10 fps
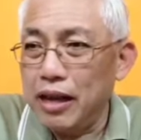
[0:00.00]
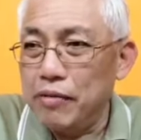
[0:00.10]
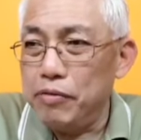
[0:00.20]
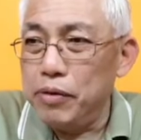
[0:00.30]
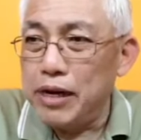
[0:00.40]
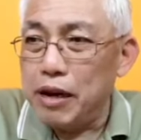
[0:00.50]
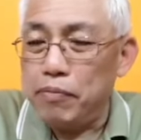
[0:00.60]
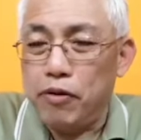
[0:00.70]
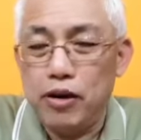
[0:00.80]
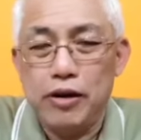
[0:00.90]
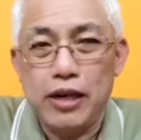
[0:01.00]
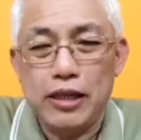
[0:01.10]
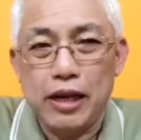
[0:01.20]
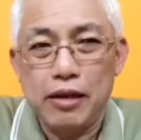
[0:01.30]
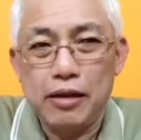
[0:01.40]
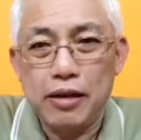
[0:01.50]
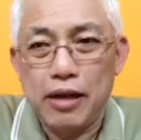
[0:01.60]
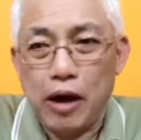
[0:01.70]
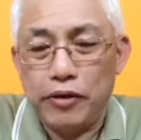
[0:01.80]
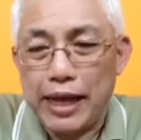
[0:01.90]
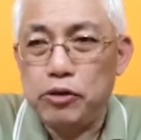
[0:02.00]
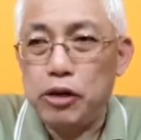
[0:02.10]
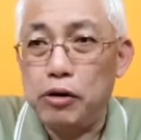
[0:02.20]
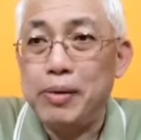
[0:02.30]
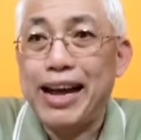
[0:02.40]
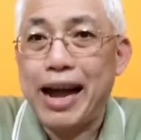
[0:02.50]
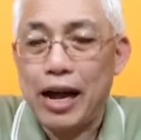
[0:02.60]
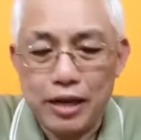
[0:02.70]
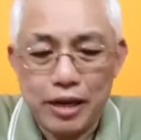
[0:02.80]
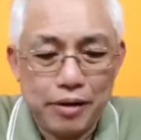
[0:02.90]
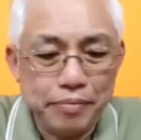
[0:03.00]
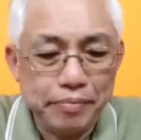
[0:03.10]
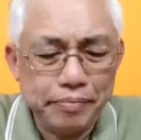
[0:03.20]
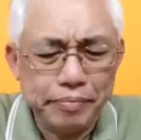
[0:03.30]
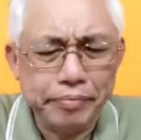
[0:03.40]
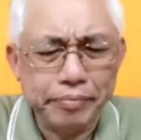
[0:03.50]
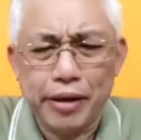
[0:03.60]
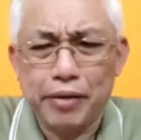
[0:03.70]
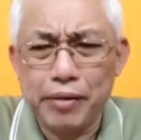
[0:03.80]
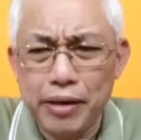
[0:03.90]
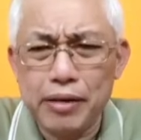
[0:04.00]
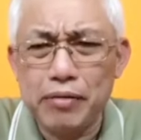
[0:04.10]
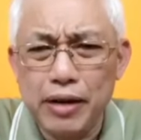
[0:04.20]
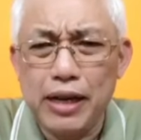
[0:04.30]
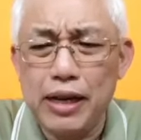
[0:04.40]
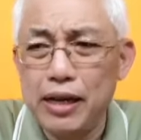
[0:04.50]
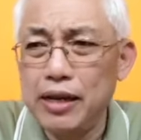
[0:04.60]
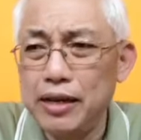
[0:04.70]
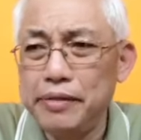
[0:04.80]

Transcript: If without foreigners, our tax rate will be higher. Really?